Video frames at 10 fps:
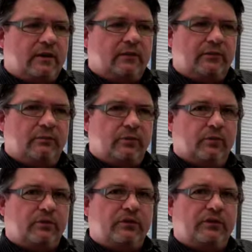because
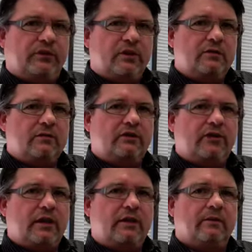boards and senior
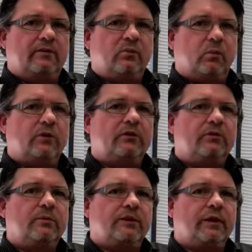executives want
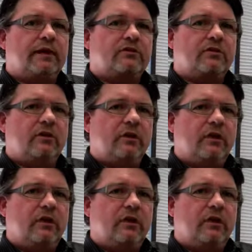to attach